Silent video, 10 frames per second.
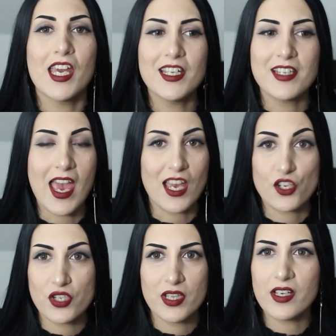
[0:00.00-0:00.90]
it
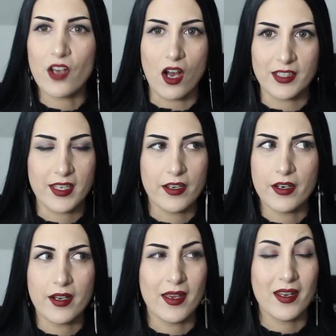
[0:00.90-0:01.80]
actually got
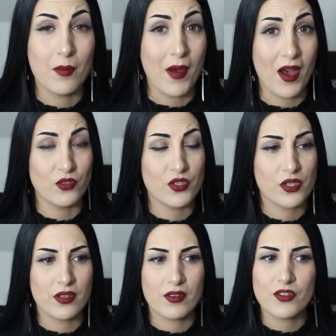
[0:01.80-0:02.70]
here in about
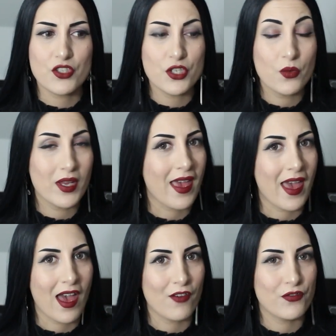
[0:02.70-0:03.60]

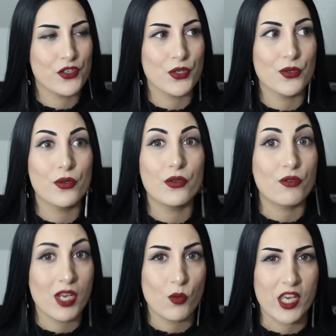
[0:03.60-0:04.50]
2.5 to
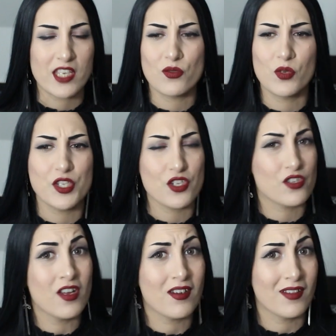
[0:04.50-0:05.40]
3 weeks, which is
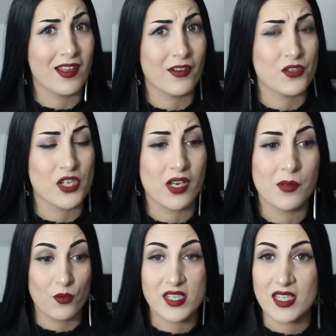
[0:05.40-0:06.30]
not a lot of
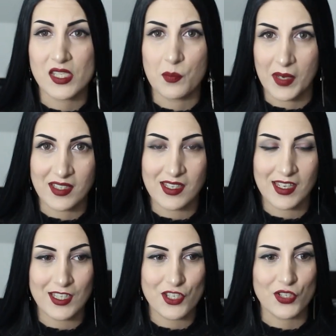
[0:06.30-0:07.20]
time. I was
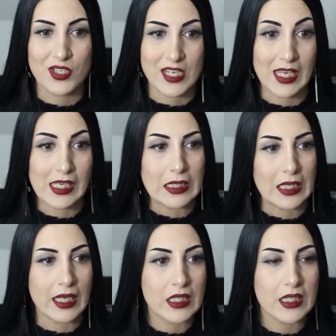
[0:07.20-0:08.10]
expecting it to take
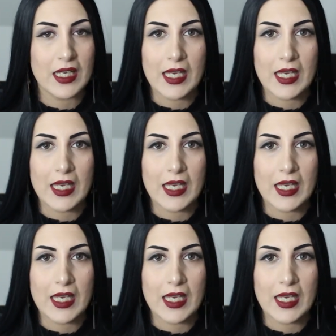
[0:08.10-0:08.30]
like